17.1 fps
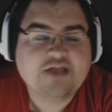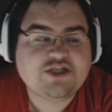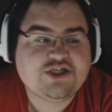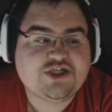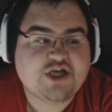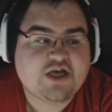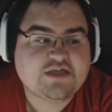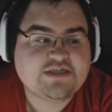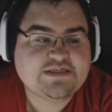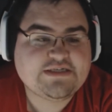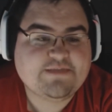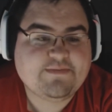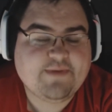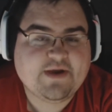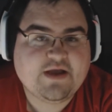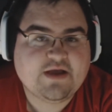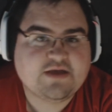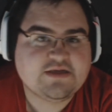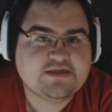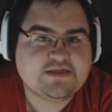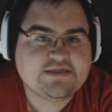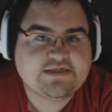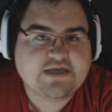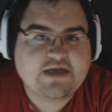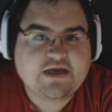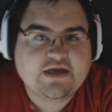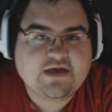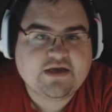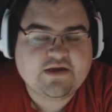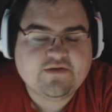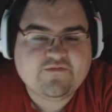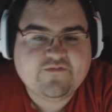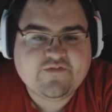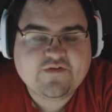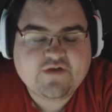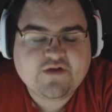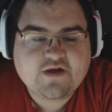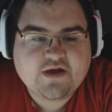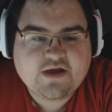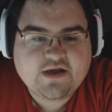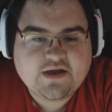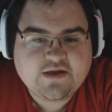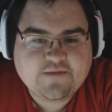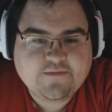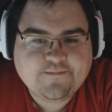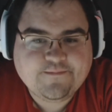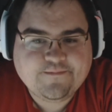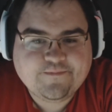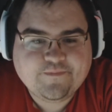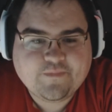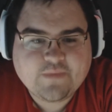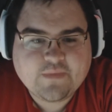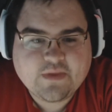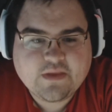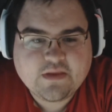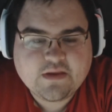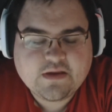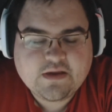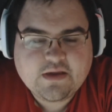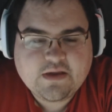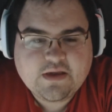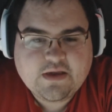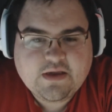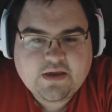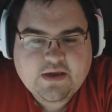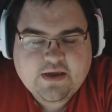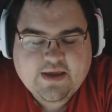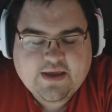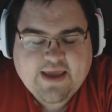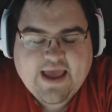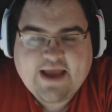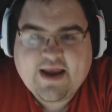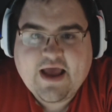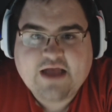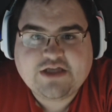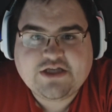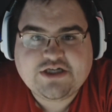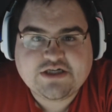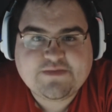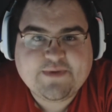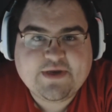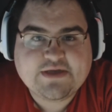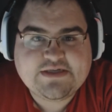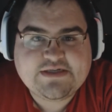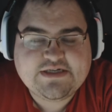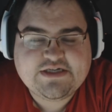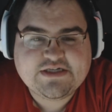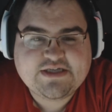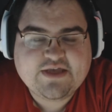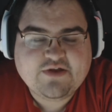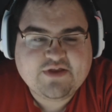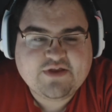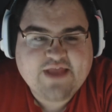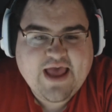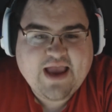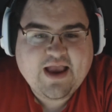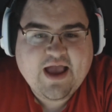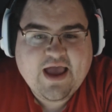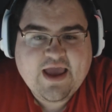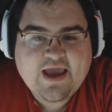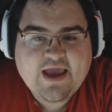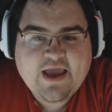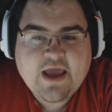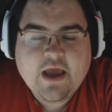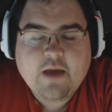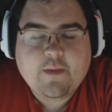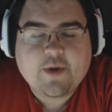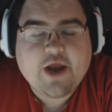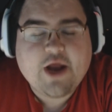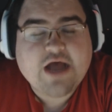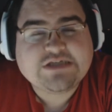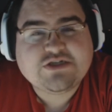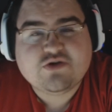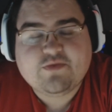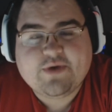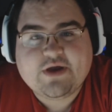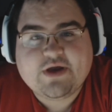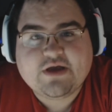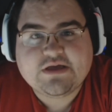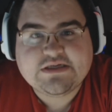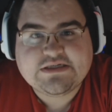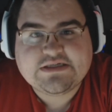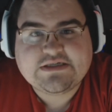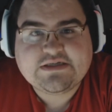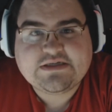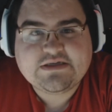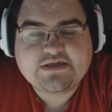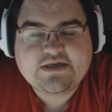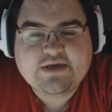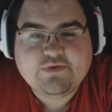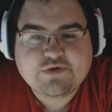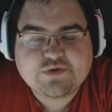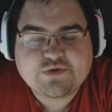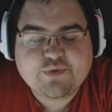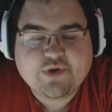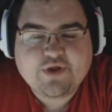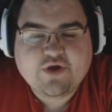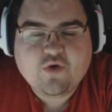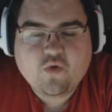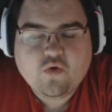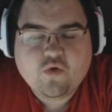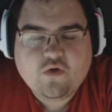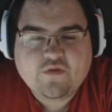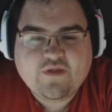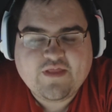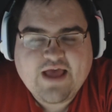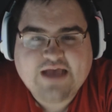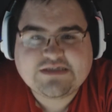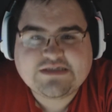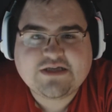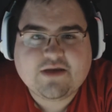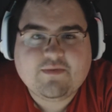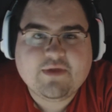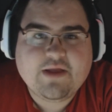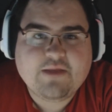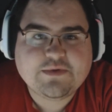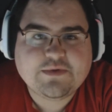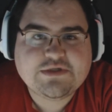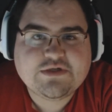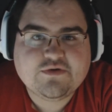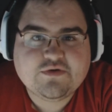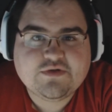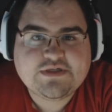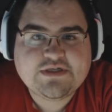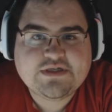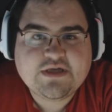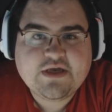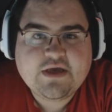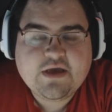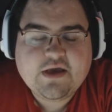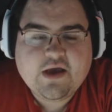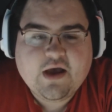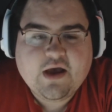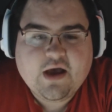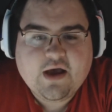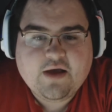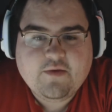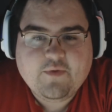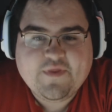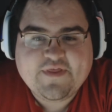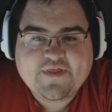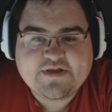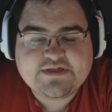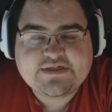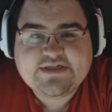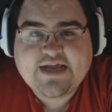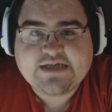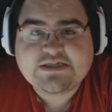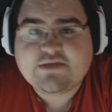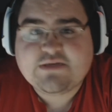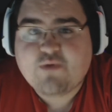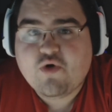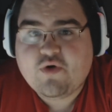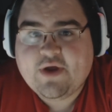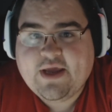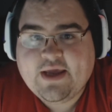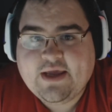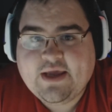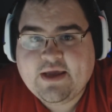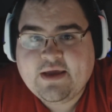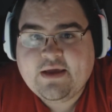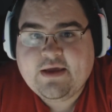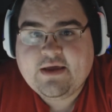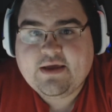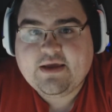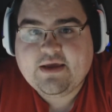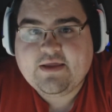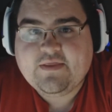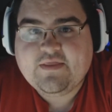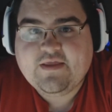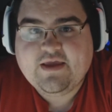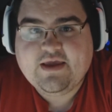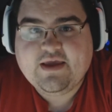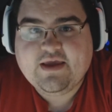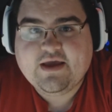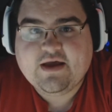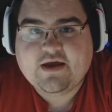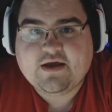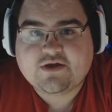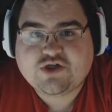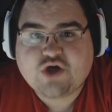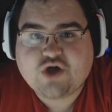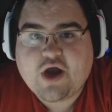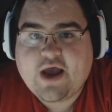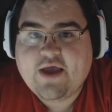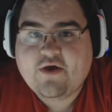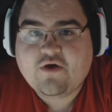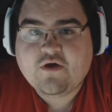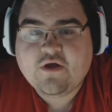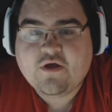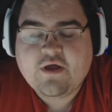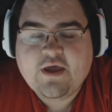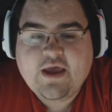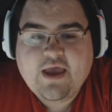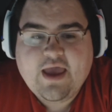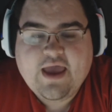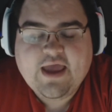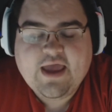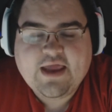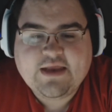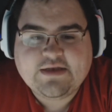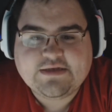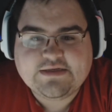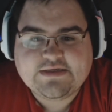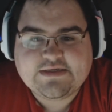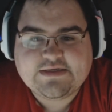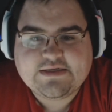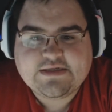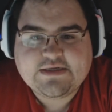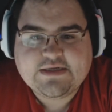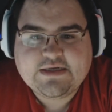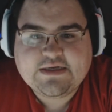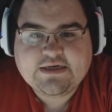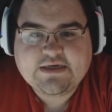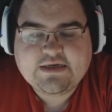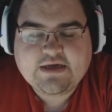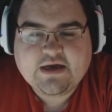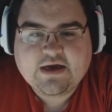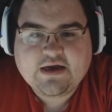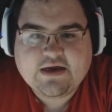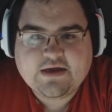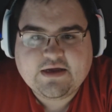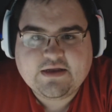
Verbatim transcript: just because of uh, yeah, not just because he just killed that guy, but also because he was really cool in the last couple episodes uh, with his testimony in the uh, trial and uh,